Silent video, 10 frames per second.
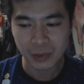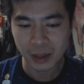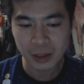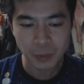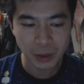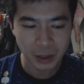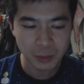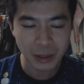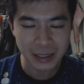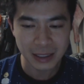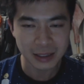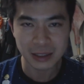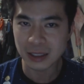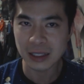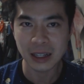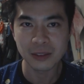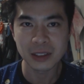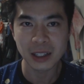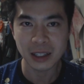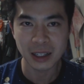this playtester didn't have
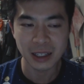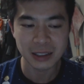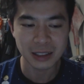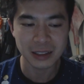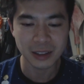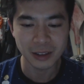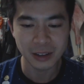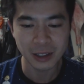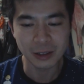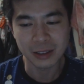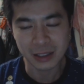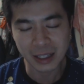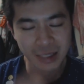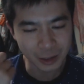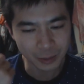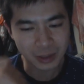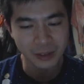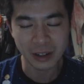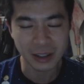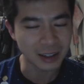telekinesis, so he was thinking to
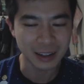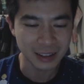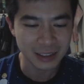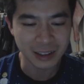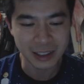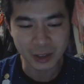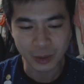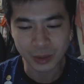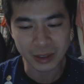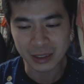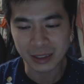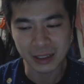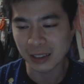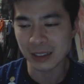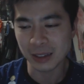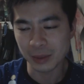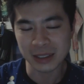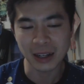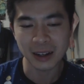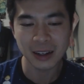himself, "Oh, this guy's screwed. He's gonna be
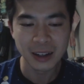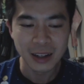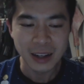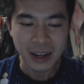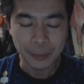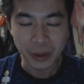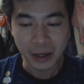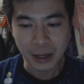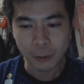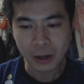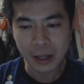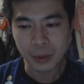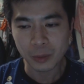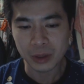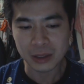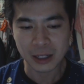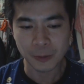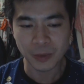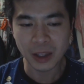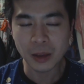stuck." But what happened was,
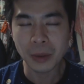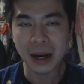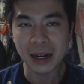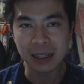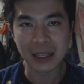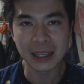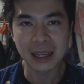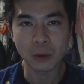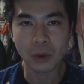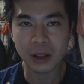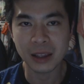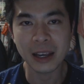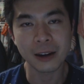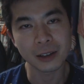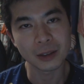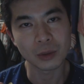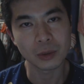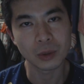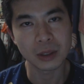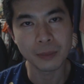in the party, he had one of the characters
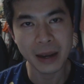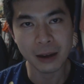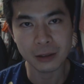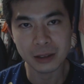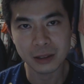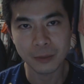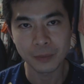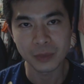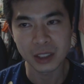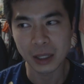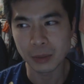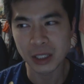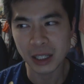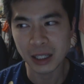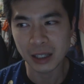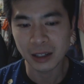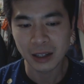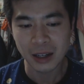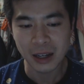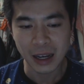was a mouse named Shelly,
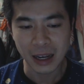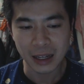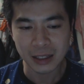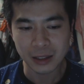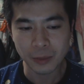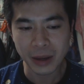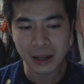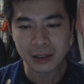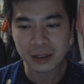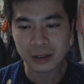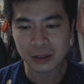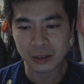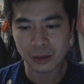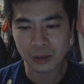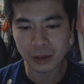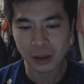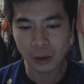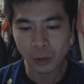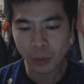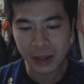and the mouse,
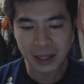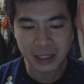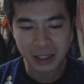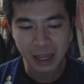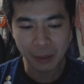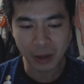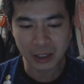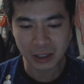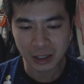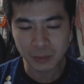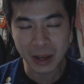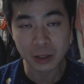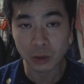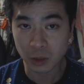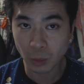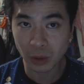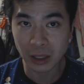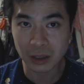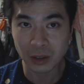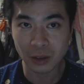the way they did the game engine, this mouse was
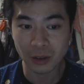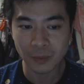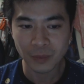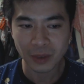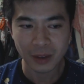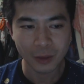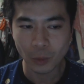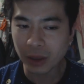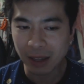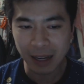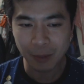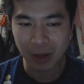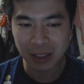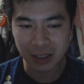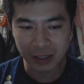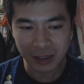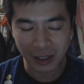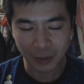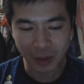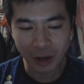smaller. So with the game engine,
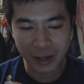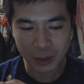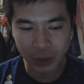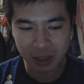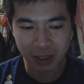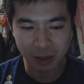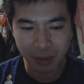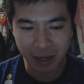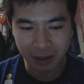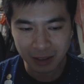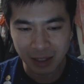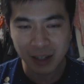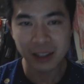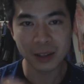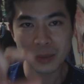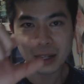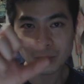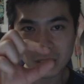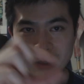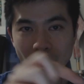the guy switched to the mouse. The
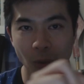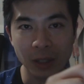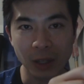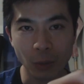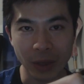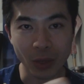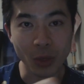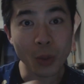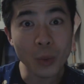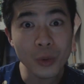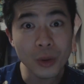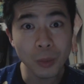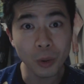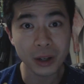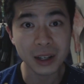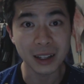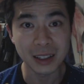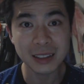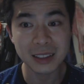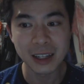mouse was small. It went through the
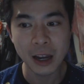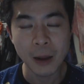portcullis,